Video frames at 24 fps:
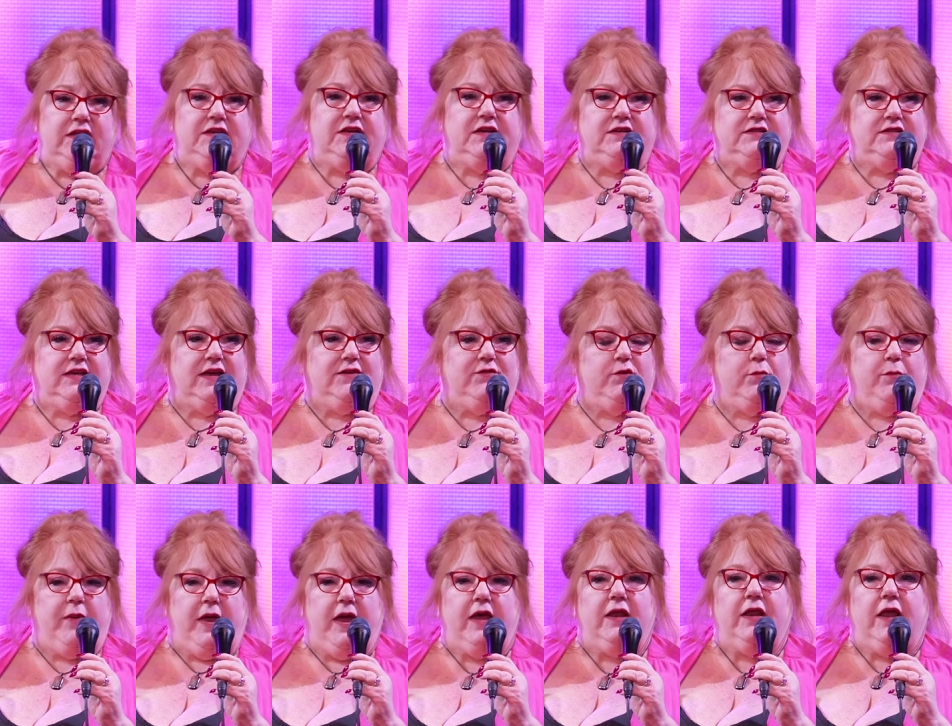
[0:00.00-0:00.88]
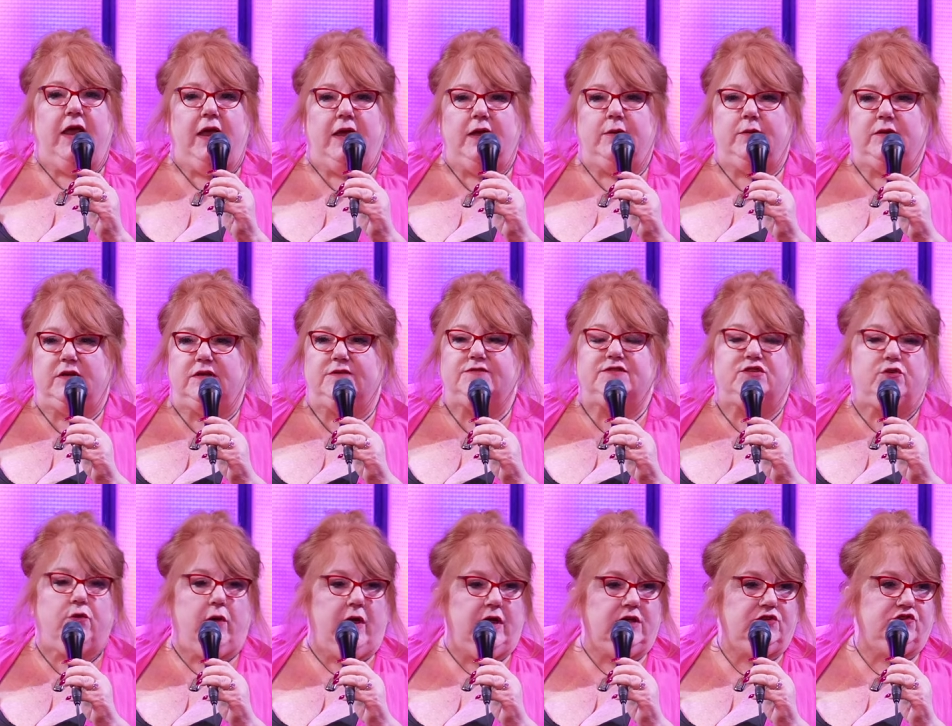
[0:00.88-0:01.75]
he does have a bad habit of
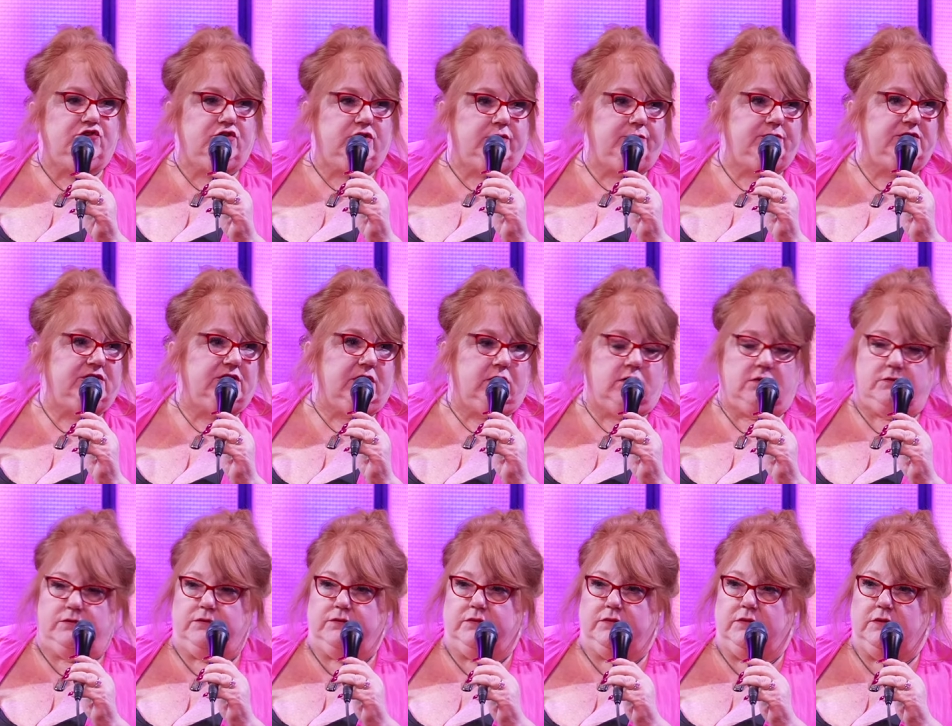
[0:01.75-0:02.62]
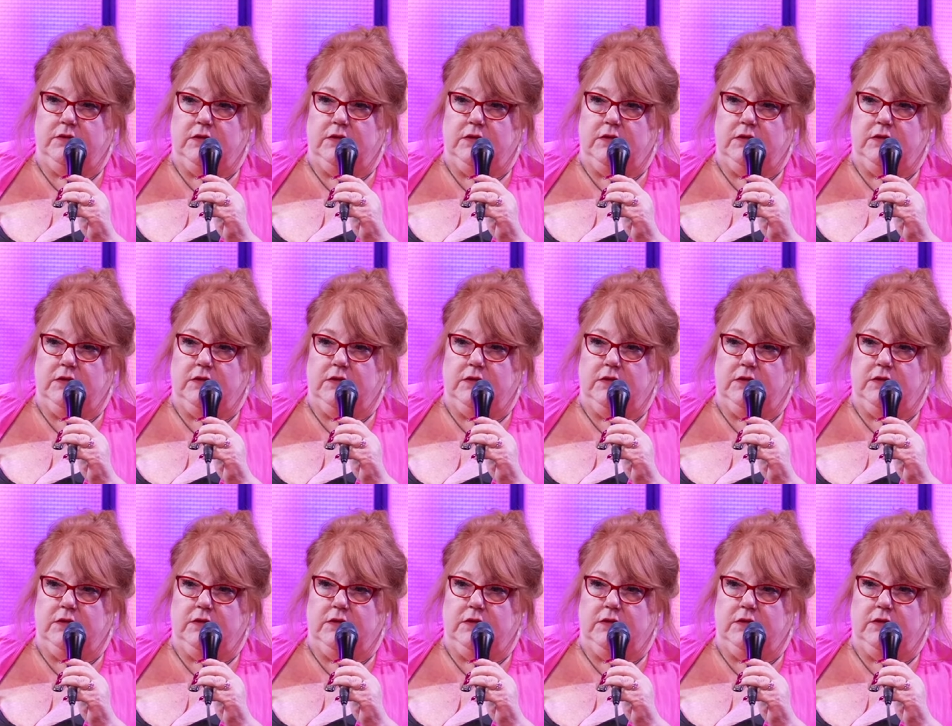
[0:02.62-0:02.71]
scratching himself.